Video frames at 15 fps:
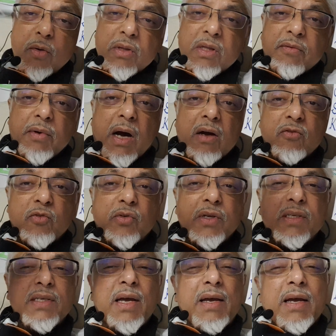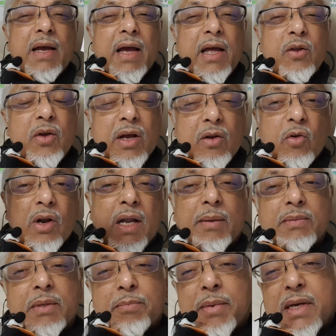of arteries, and you can
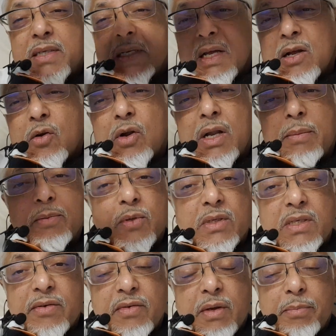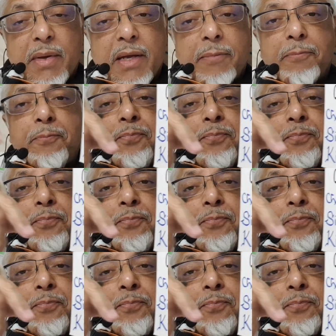collapse. The patient can collapse with severe pain.